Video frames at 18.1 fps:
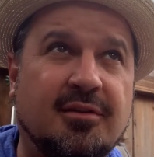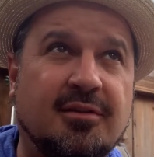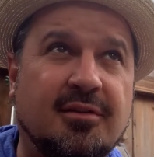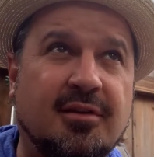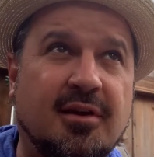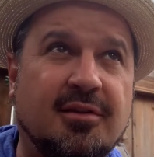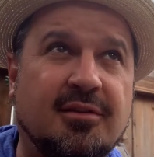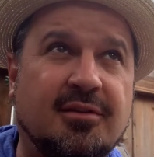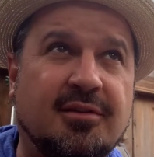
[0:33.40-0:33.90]

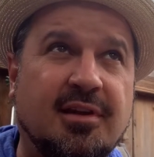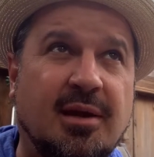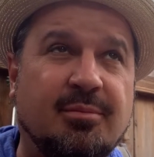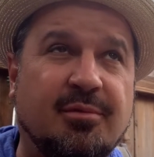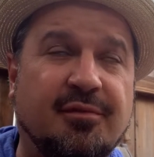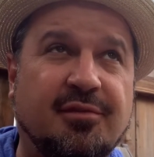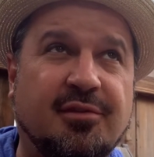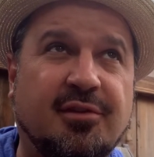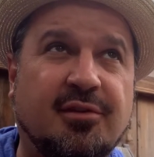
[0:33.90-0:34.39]
a type
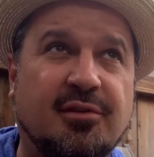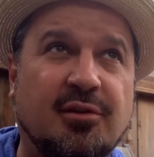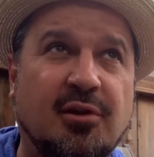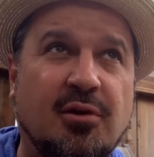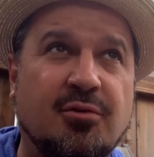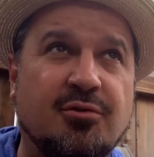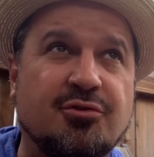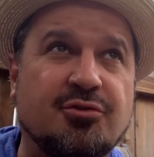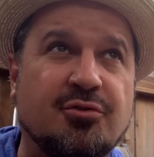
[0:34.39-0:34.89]
of
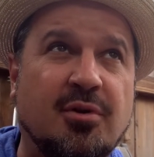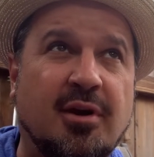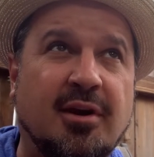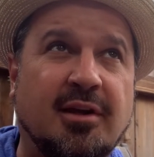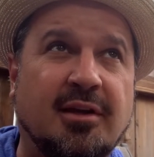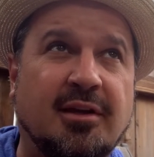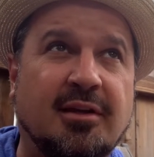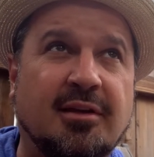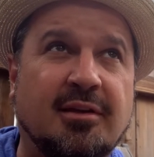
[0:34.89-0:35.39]
slow
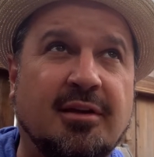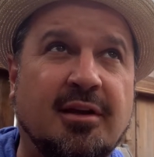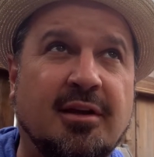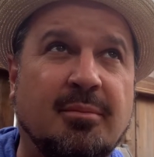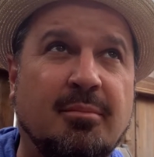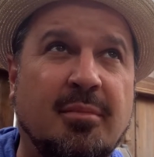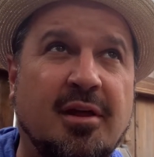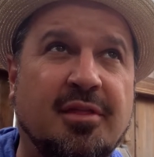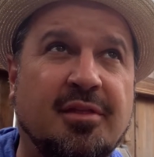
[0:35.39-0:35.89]
drying
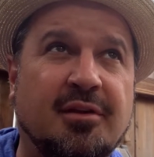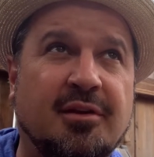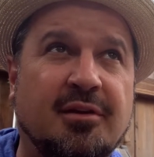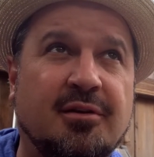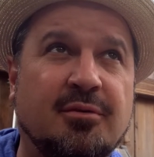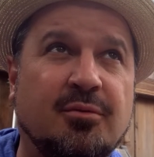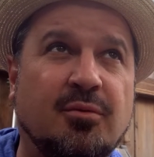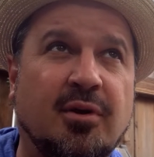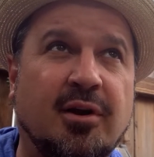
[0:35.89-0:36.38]

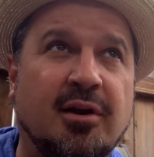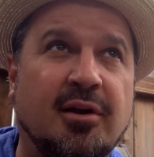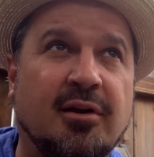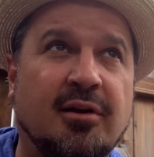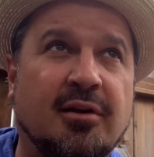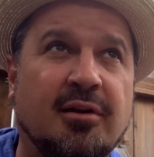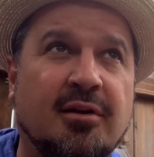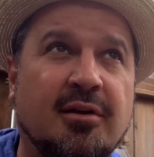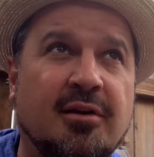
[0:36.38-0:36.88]
method
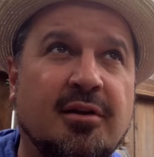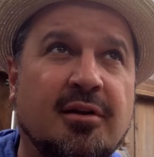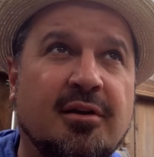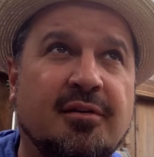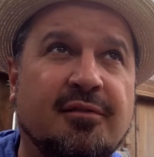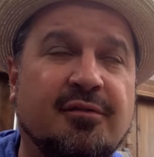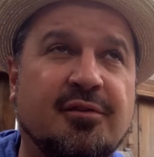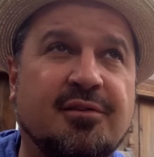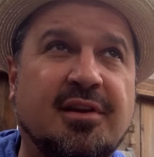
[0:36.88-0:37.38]
where
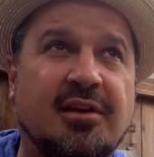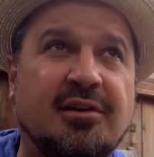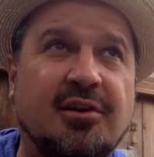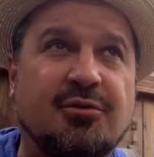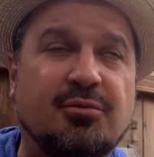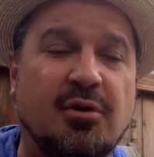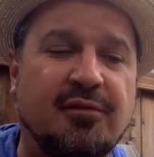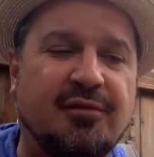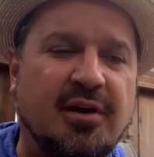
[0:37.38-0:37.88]
for 10 to
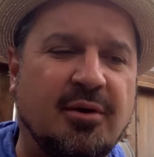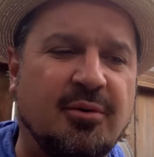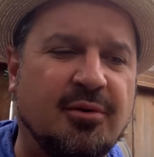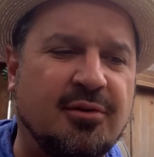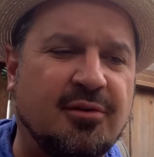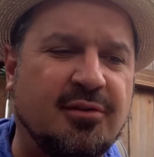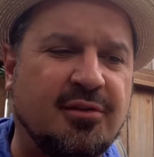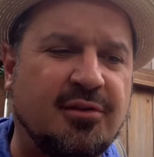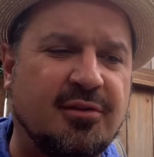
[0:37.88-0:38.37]
12
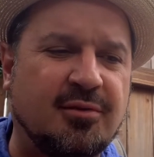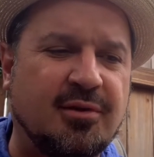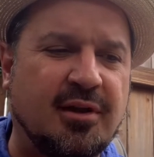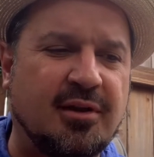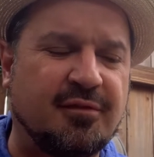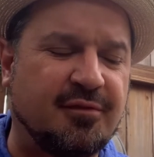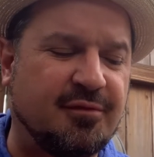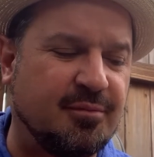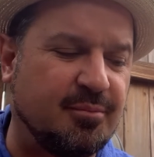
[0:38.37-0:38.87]
hours you
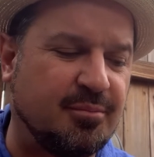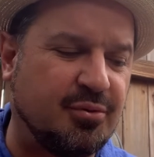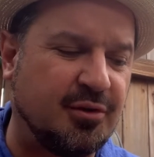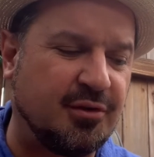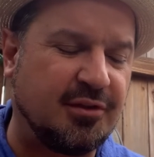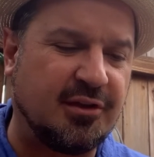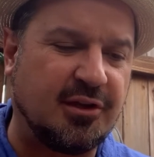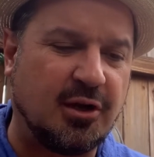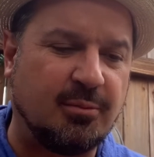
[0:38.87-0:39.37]
kind of
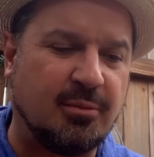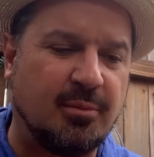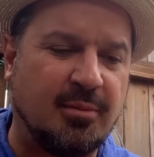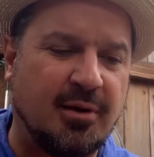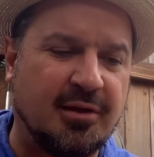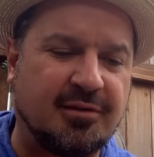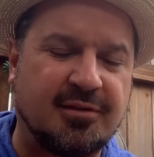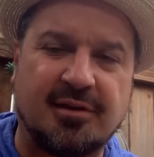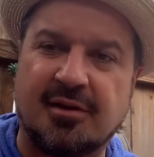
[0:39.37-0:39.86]
put the yerba
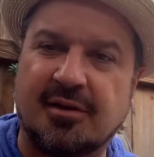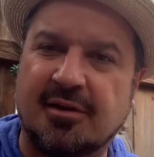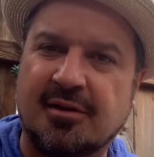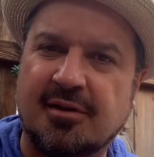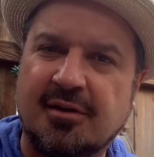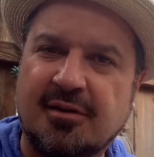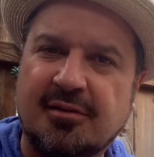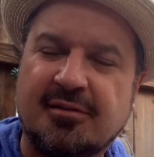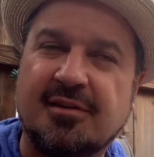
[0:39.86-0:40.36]
mate
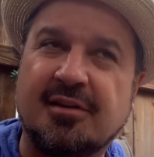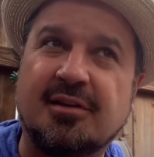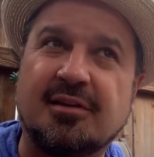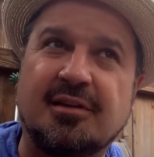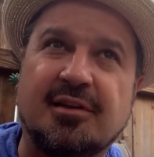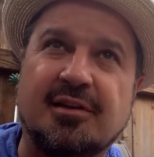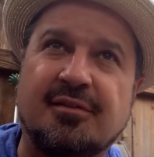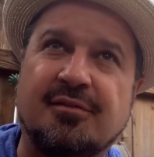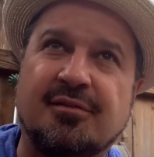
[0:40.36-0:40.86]
tea
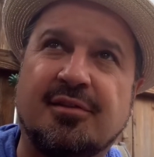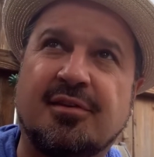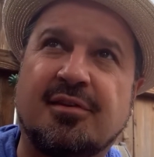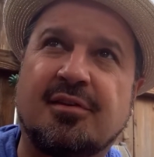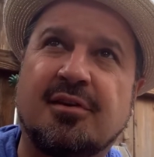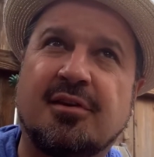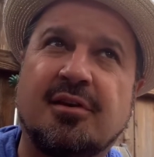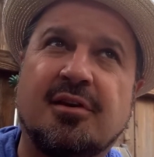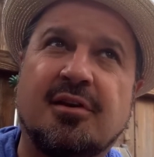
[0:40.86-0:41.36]

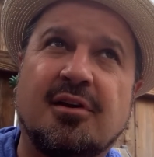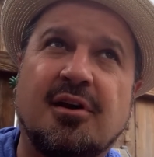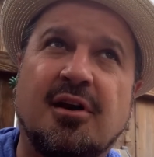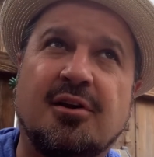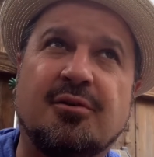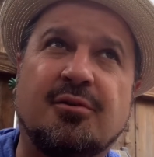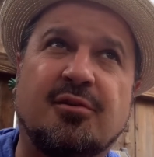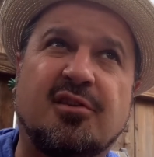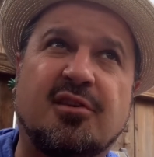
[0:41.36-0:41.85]
leaves
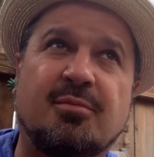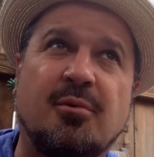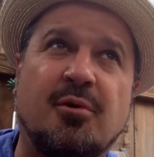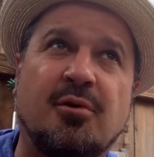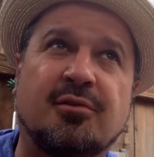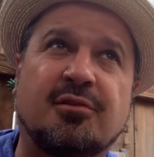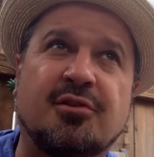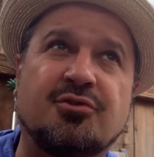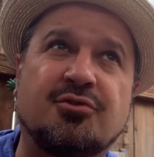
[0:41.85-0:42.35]
under
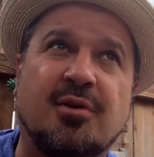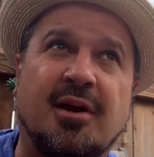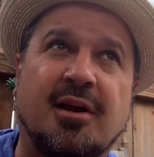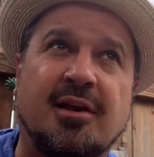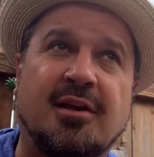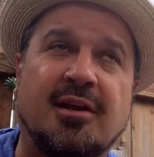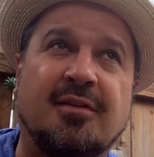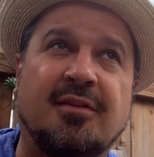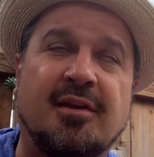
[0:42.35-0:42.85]
smoke to dry
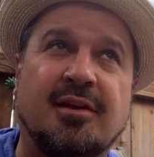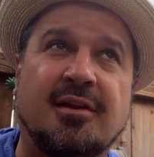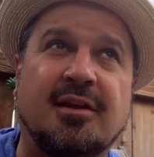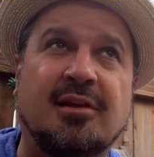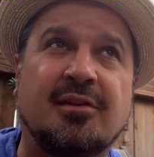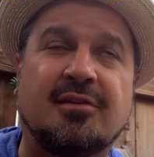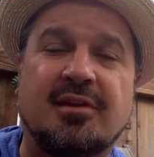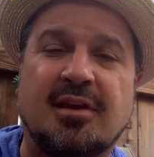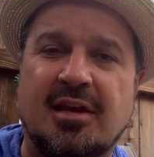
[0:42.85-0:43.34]
it, and then
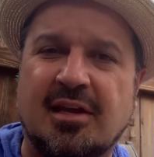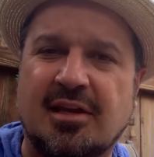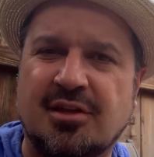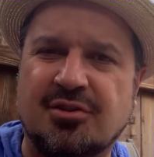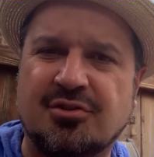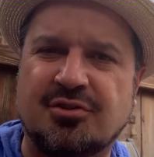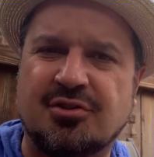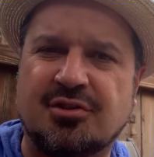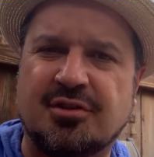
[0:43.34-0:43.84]
it's
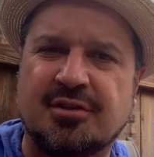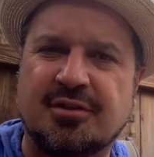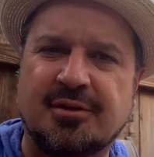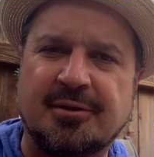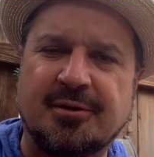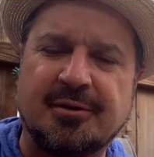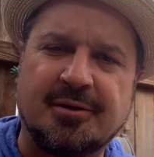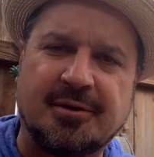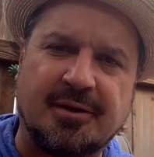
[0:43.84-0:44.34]
aged
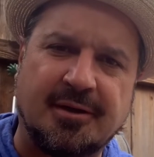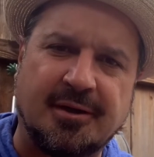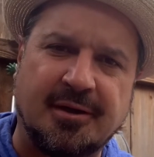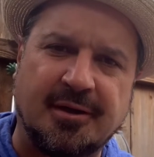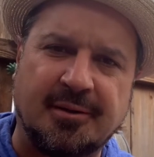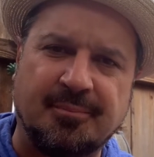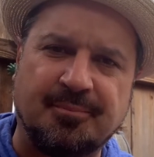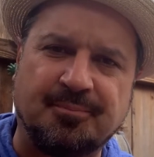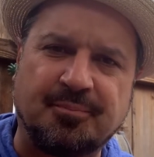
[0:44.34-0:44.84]

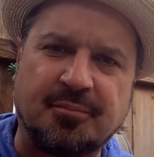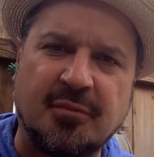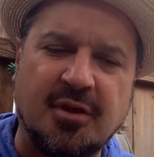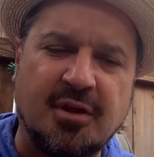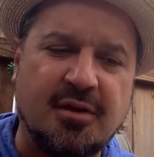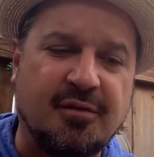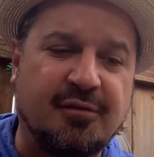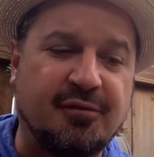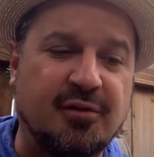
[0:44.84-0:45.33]

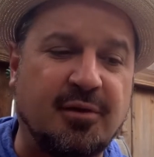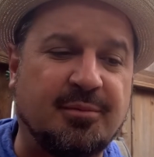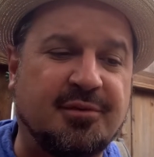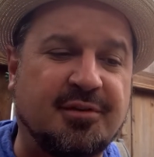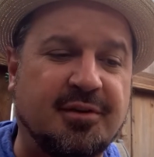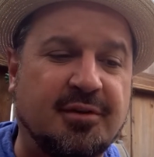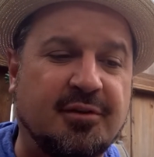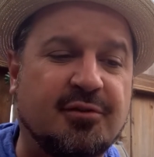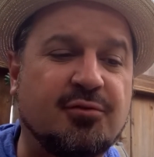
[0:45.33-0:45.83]
for up
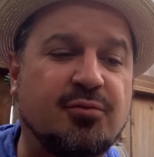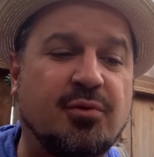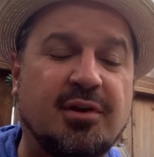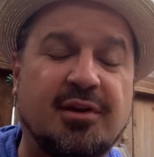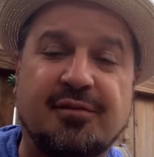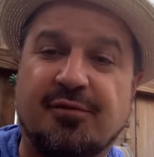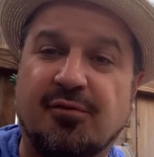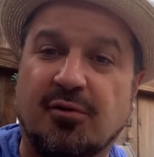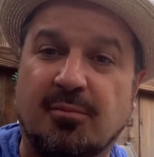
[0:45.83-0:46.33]
to
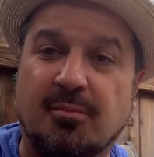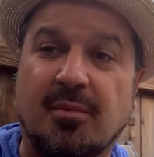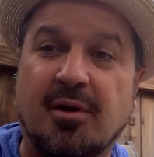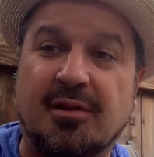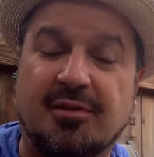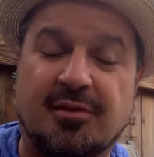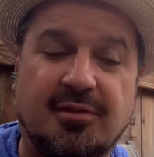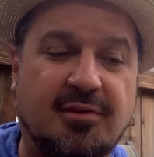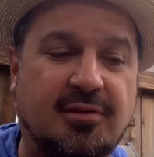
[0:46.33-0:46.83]
24
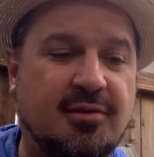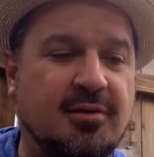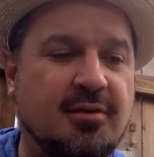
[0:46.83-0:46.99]
months.